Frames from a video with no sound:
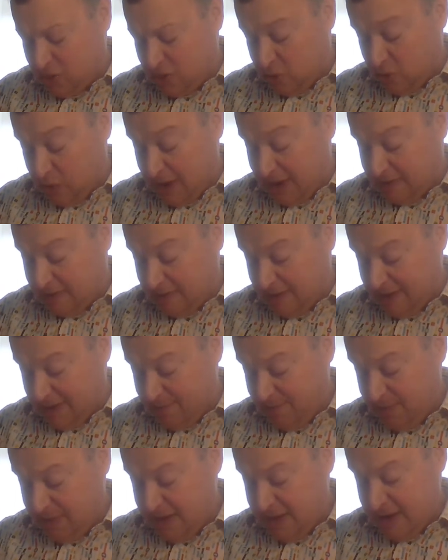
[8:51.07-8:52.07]
quickly
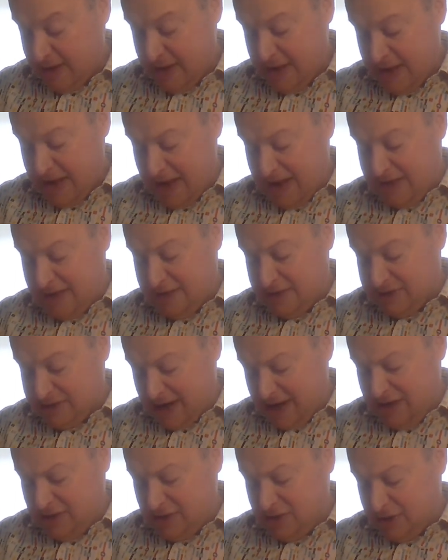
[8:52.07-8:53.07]
and his,
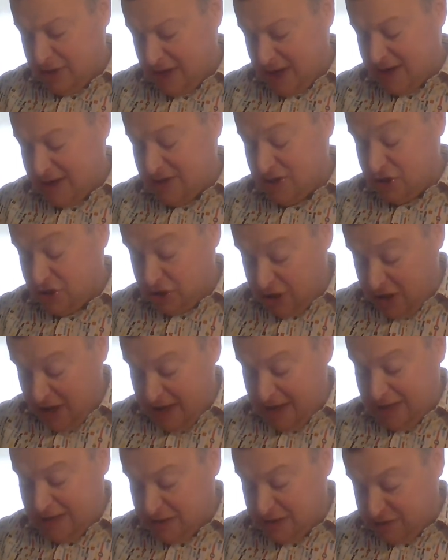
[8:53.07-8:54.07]
and his
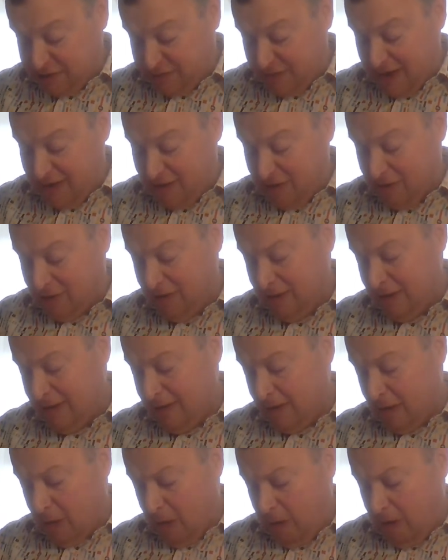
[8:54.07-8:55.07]
chains fell
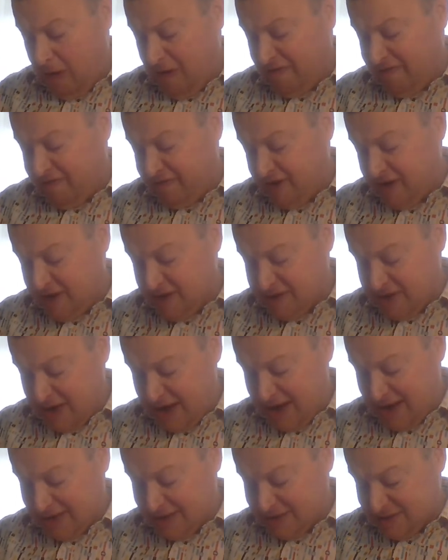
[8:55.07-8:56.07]
off his
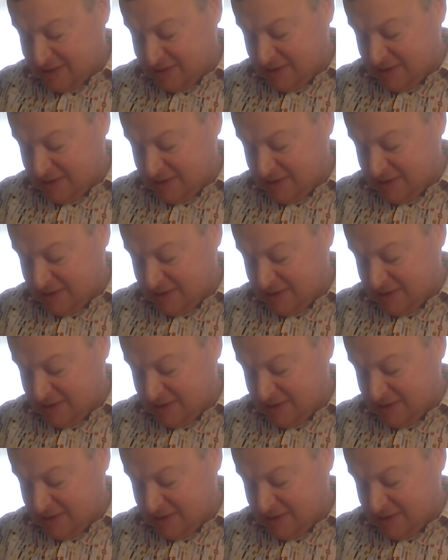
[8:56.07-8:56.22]
hands.